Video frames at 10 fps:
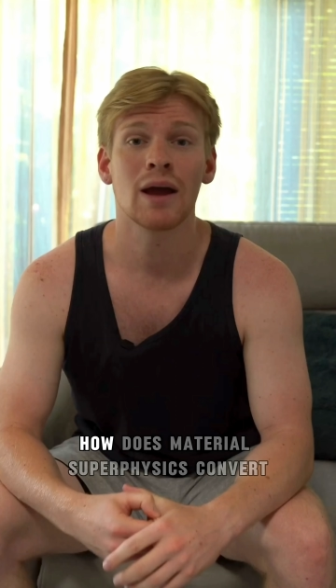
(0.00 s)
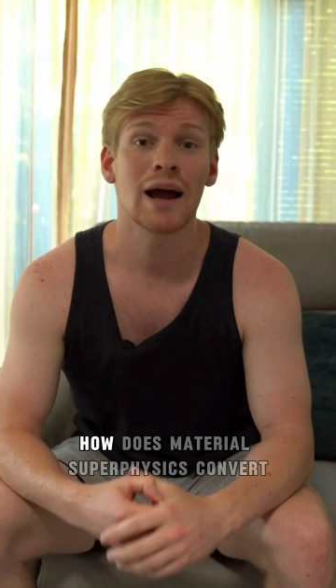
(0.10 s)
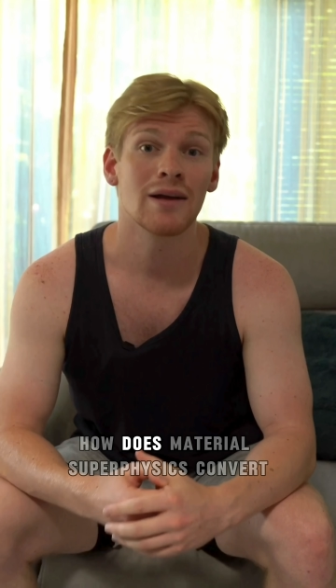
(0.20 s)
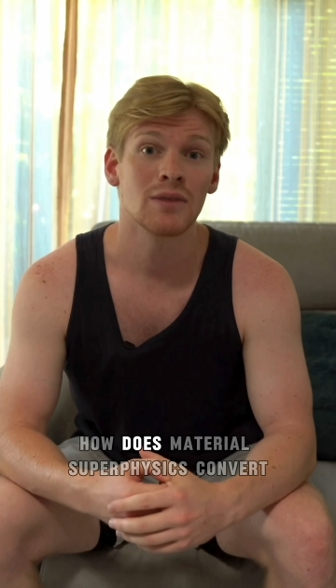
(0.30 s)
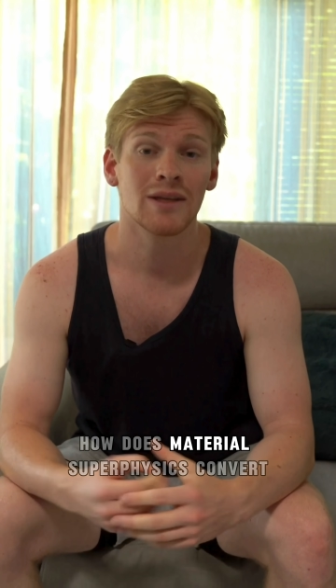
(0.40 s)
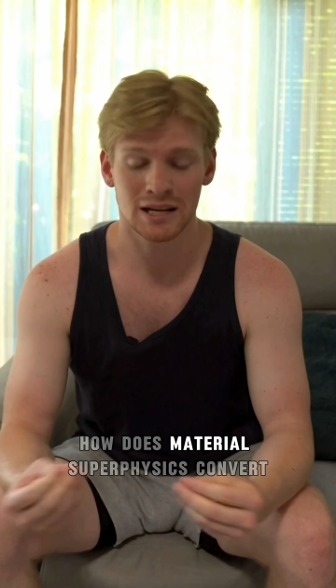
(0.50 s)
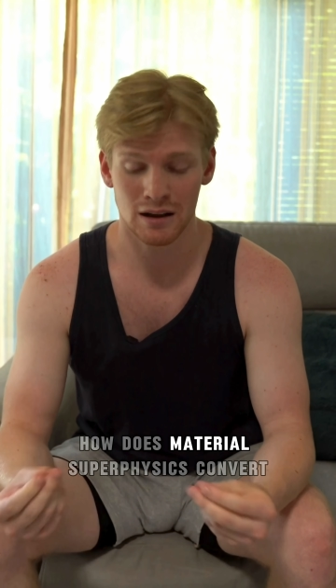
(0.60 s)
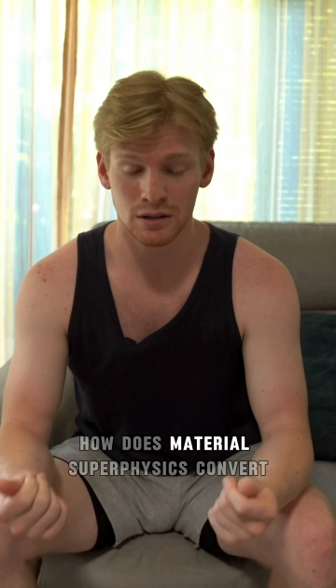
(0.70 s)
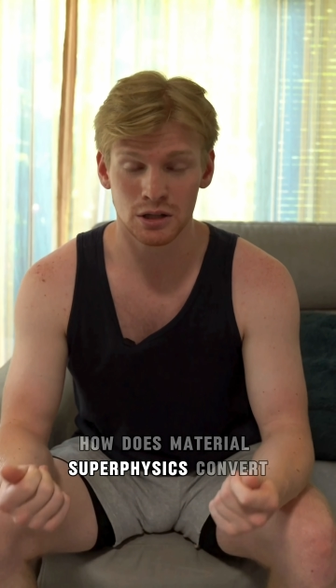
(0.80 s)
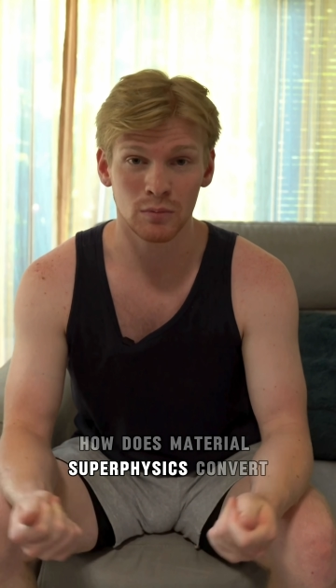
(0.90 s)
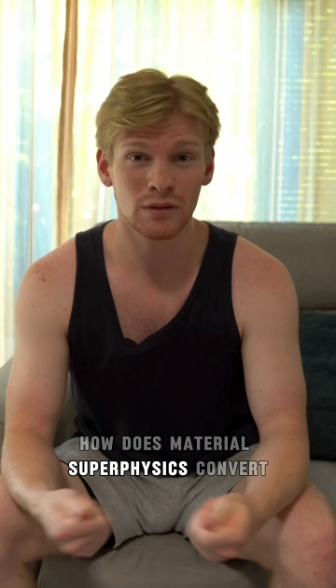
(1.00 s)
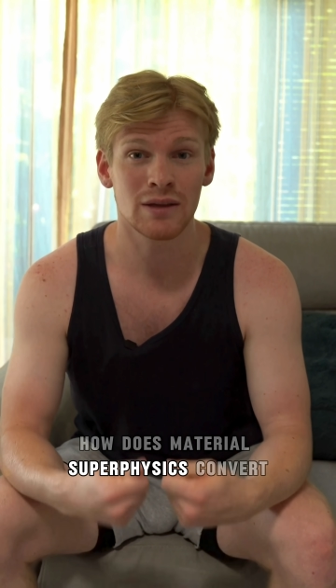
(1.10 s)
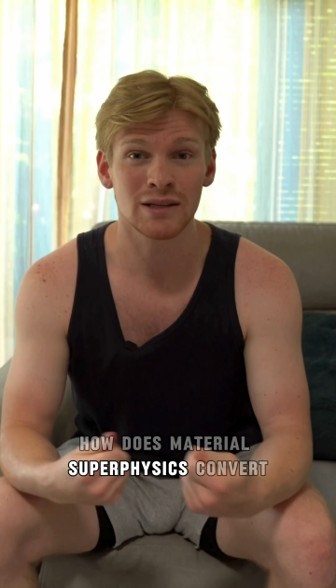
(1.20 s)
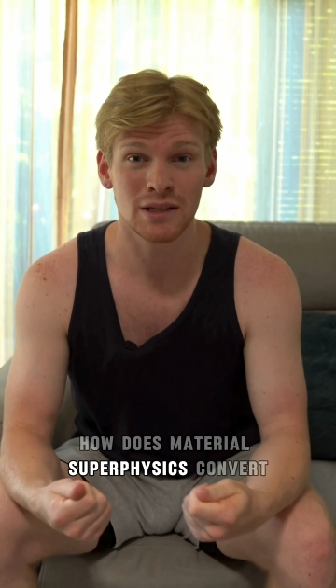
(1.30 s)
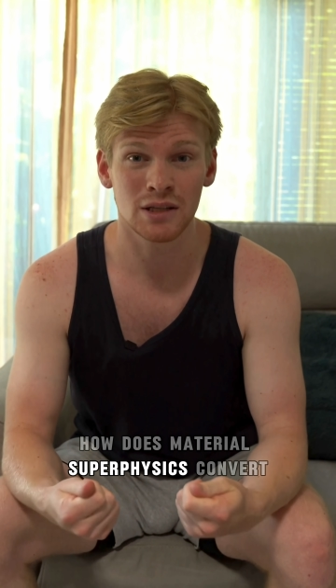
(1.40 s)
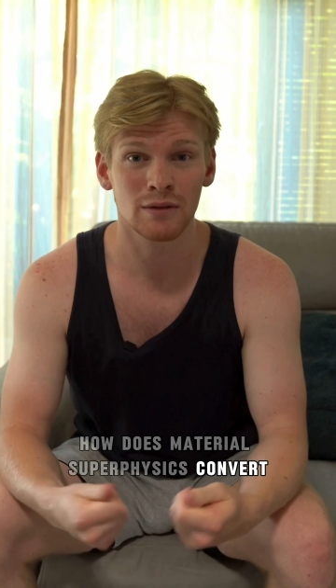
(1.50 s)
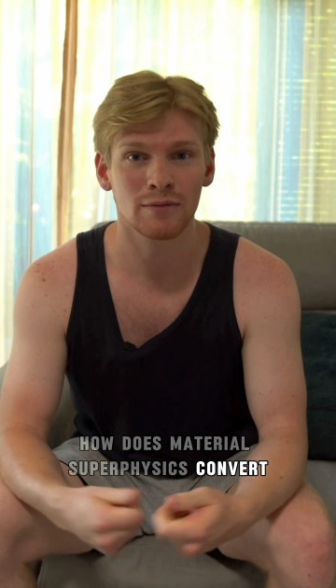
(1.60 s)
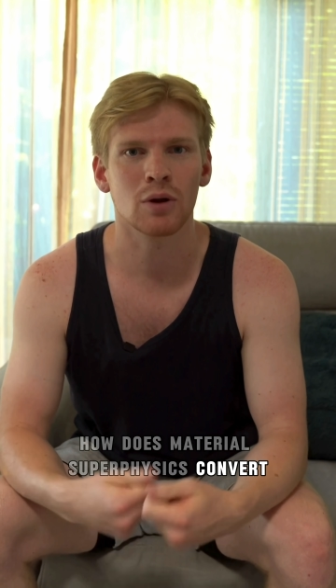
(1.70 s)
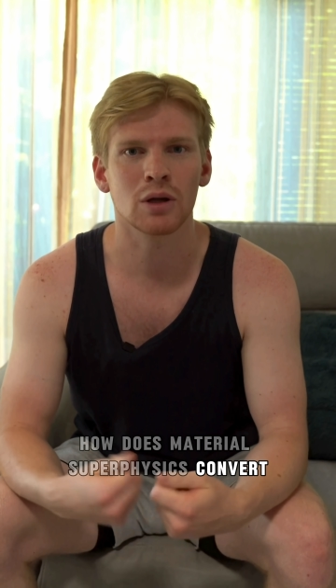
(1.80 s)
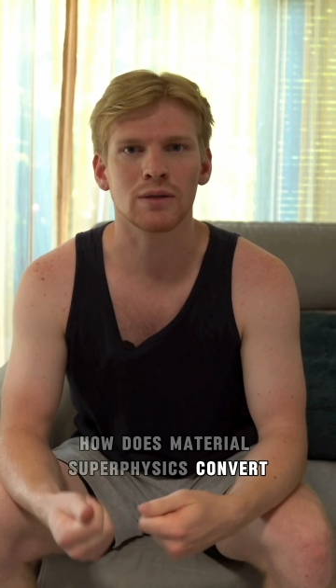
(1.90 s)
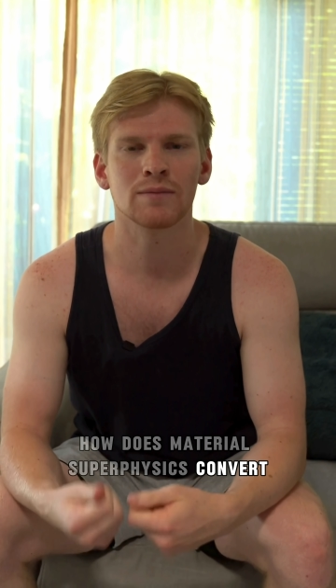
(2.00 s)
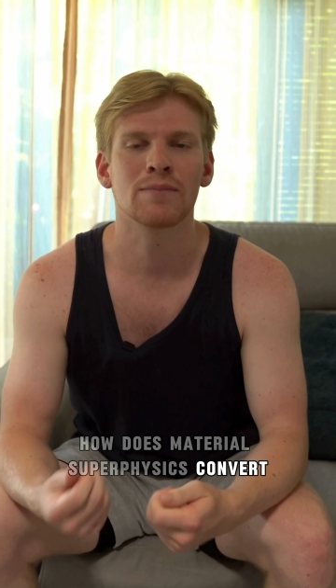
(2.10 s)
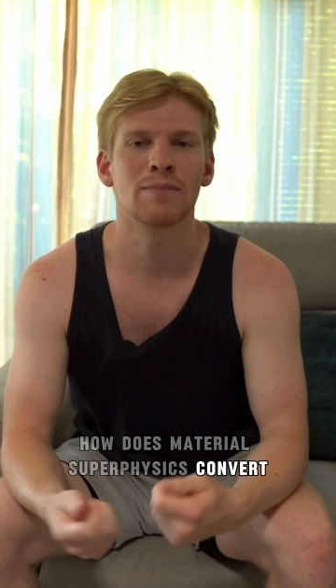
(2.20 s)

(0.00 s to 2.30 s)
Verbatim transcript: How does material superphysics convert